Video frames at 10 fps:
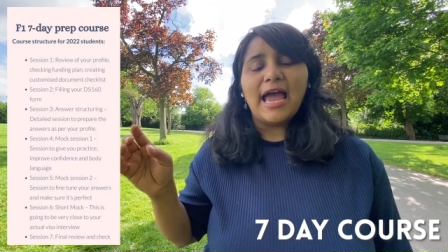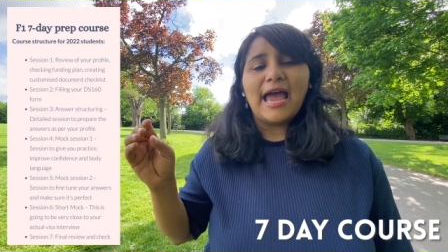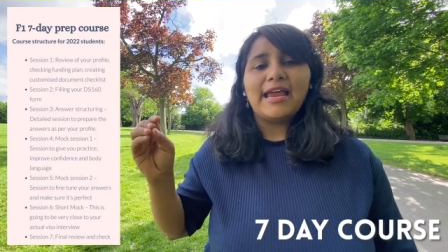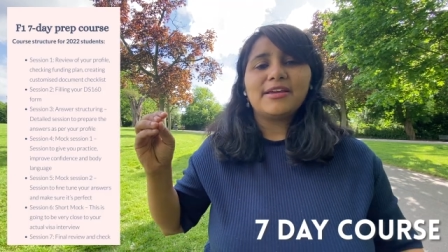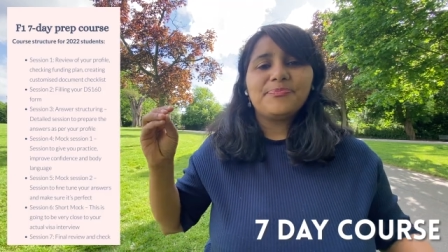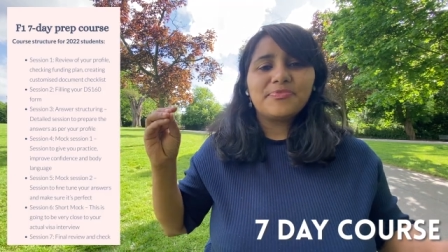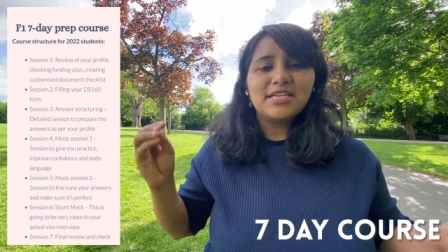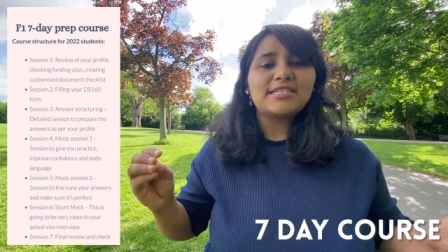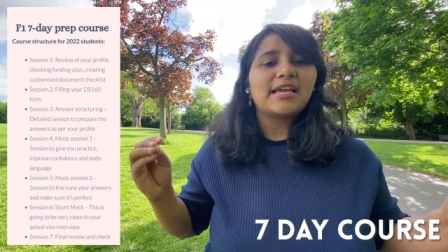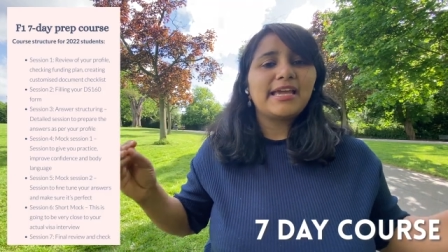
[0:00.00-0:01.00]
and
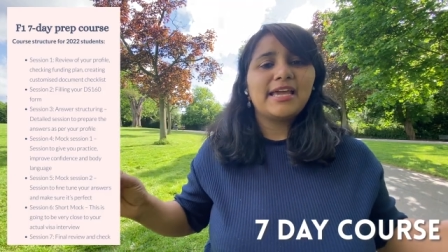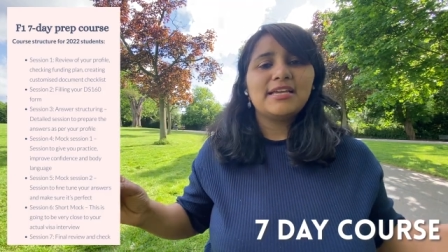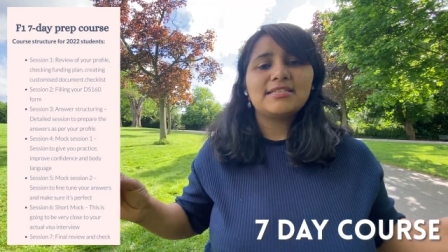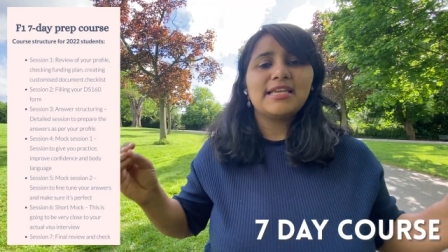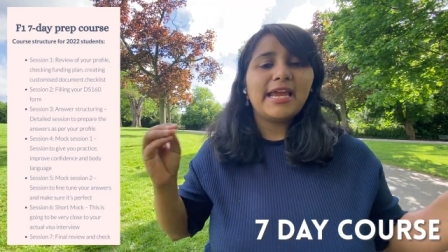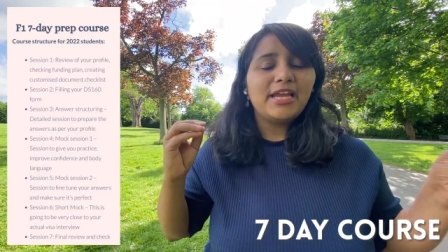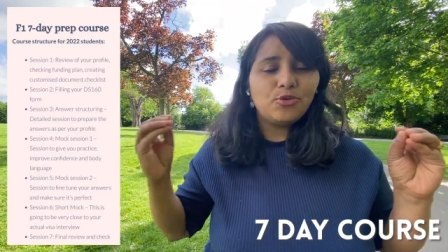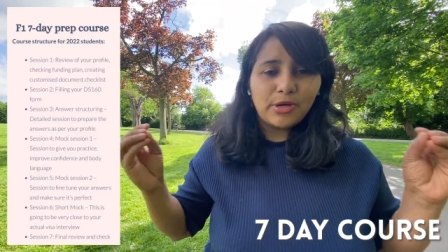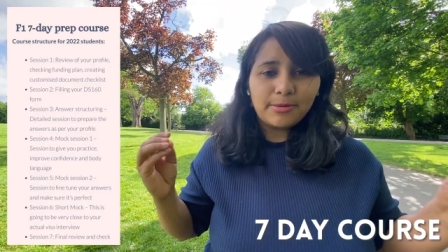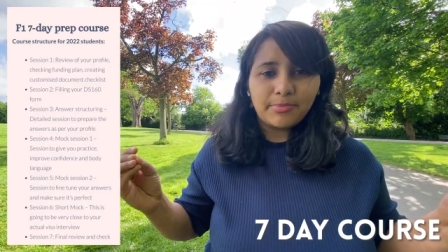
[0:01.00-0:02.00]
this again is an
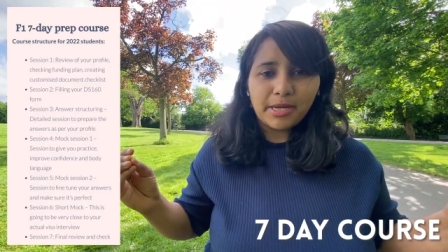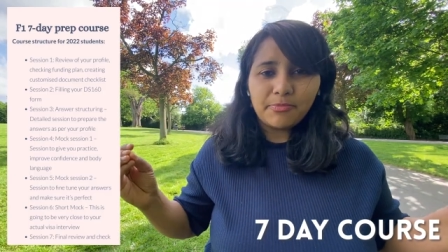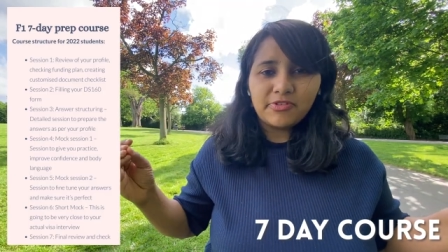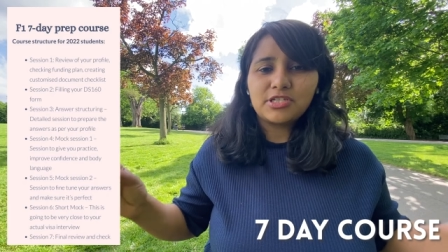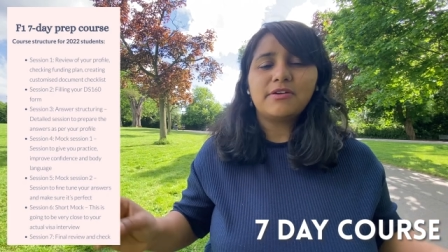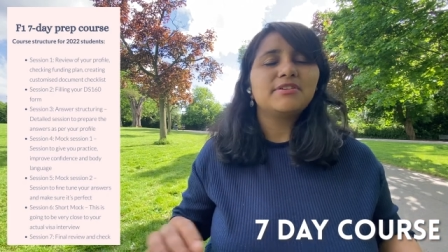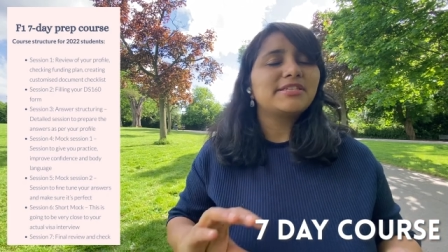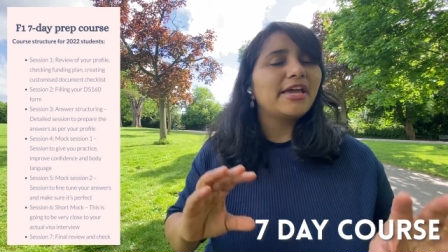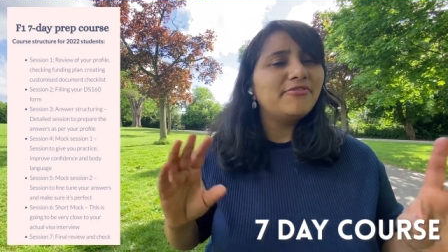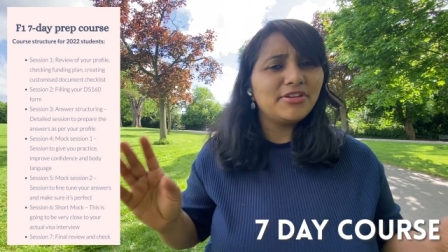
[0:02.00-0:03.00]
end-to-end prep which
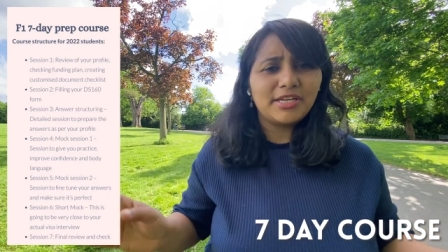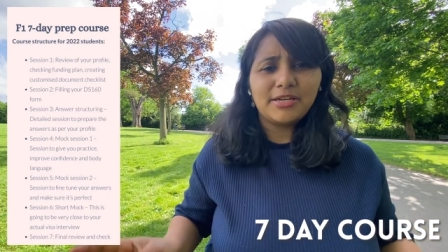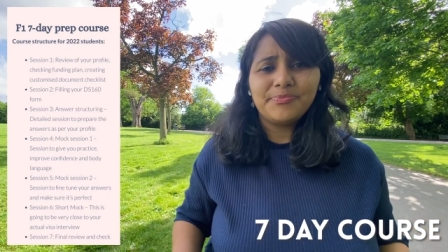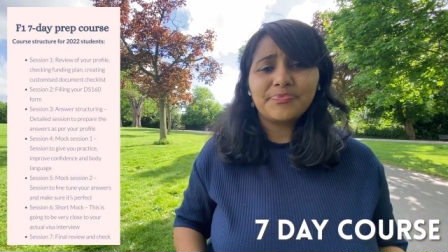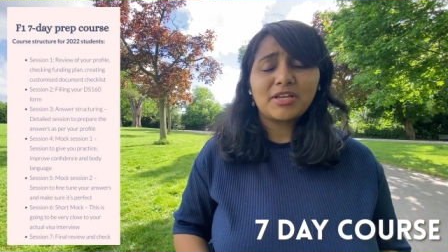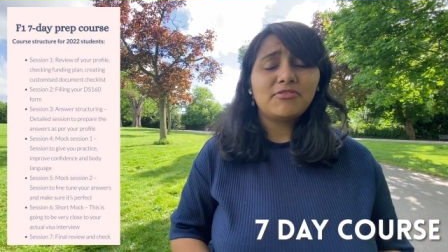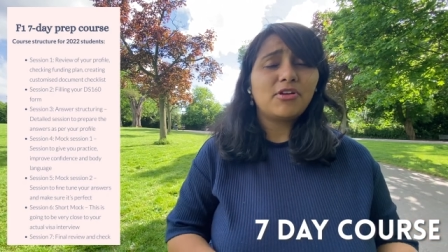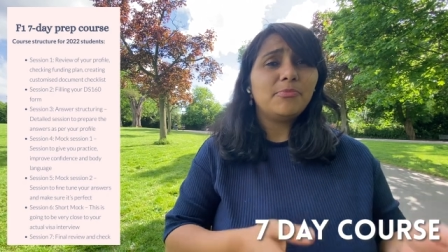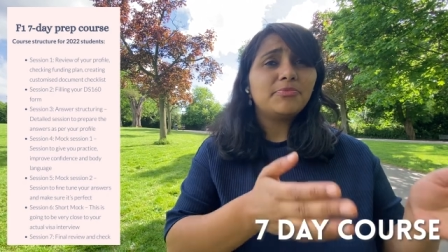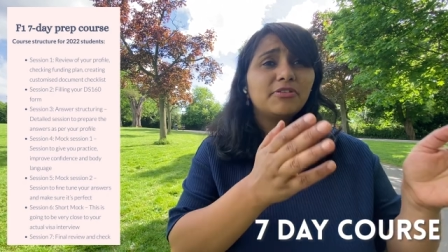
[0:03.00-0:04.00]
covers everything
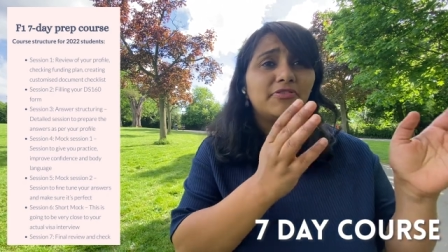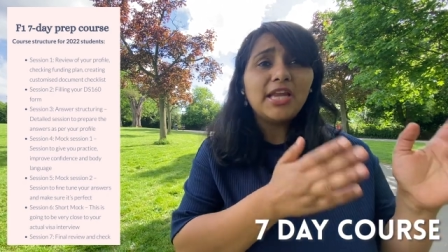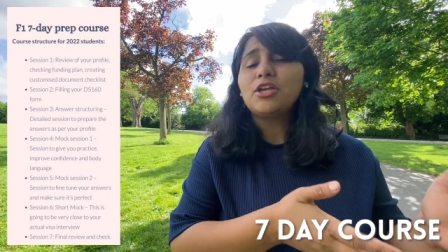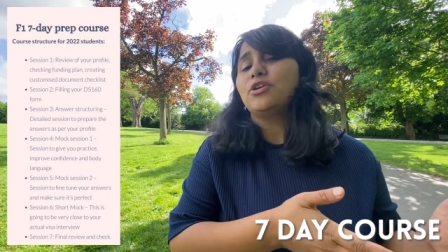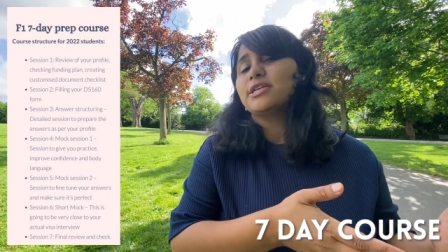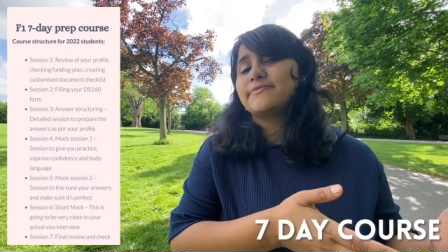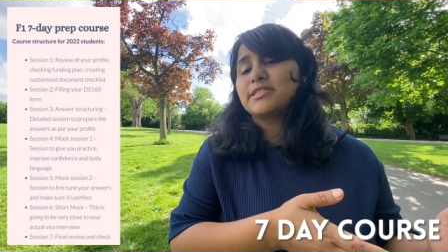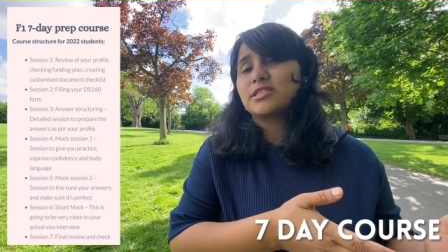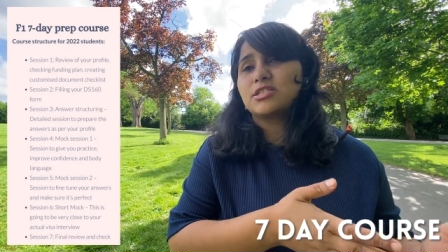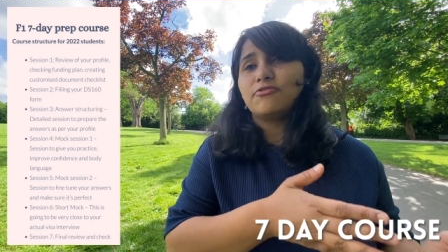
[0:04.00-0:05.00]
from filling your
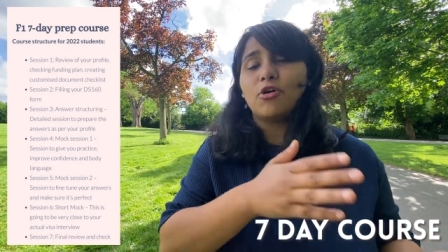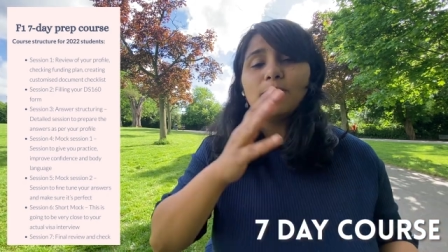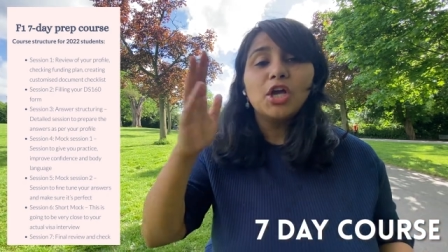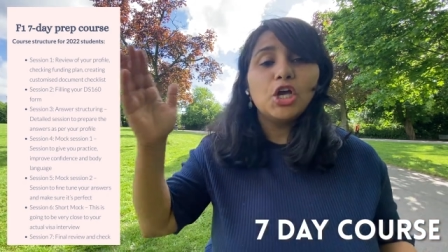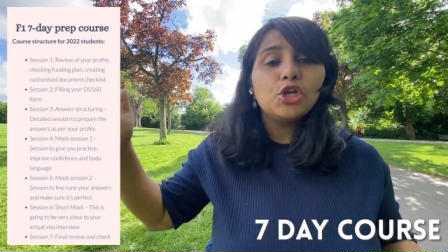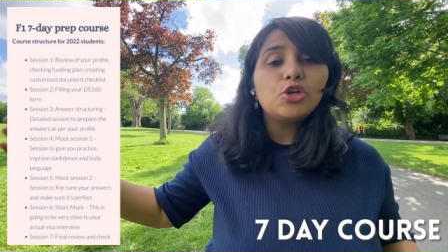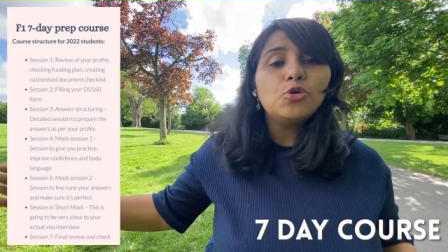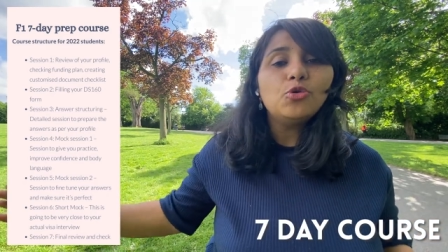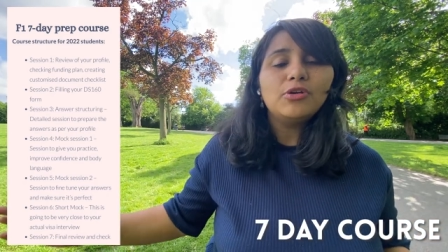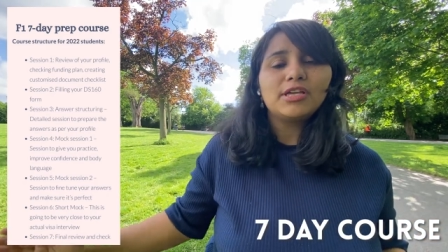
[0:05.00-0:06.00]
DS160 form
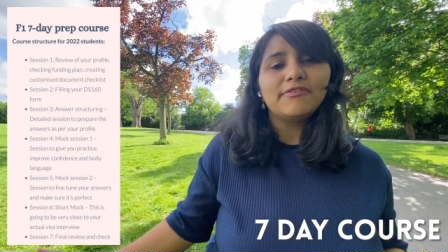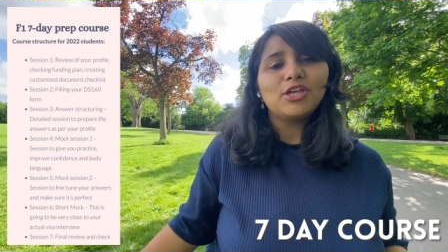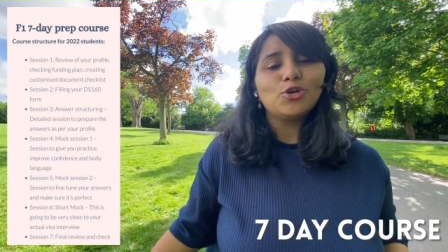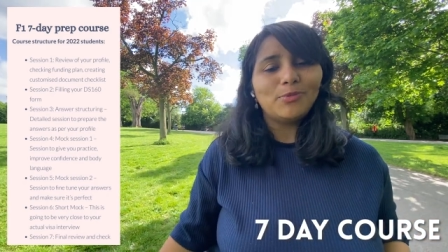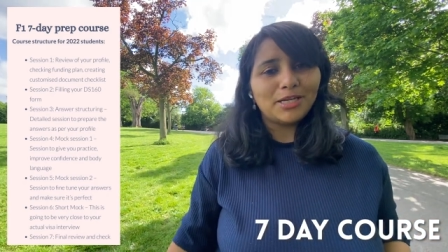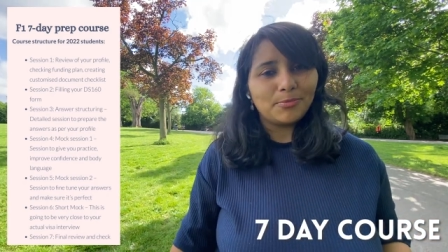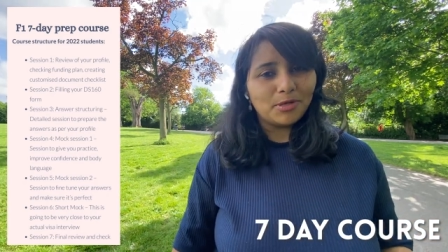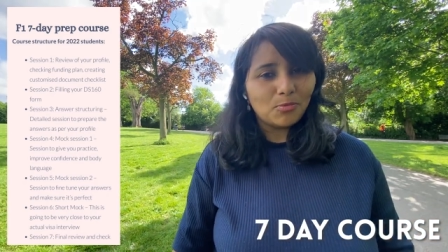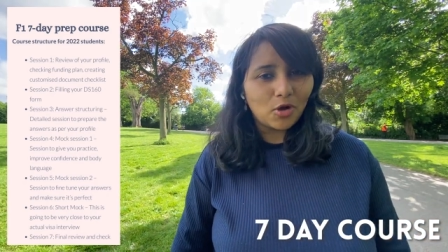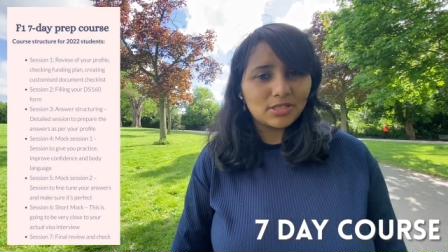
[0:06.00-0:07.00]
to giving you
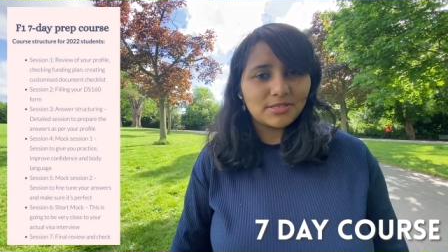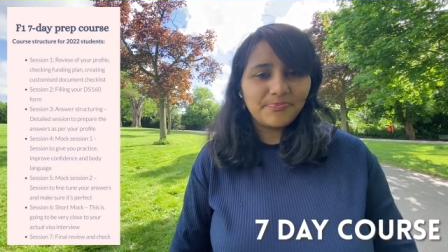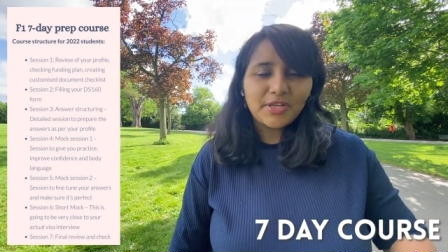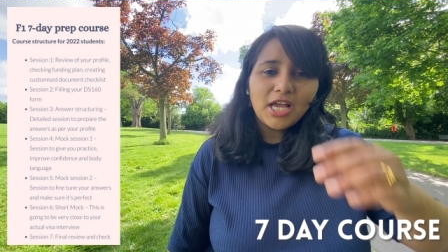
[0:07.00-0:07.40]
multiple mocks.